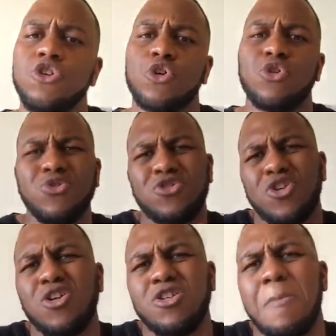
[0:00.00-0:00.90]
You're
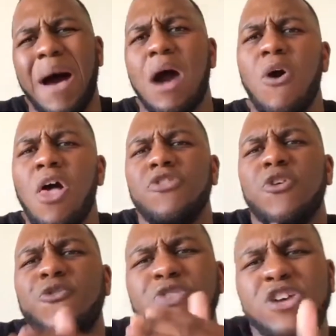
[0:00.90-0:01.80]
concerned about the
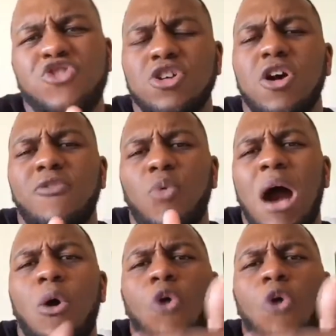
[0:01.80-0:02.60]
vision of how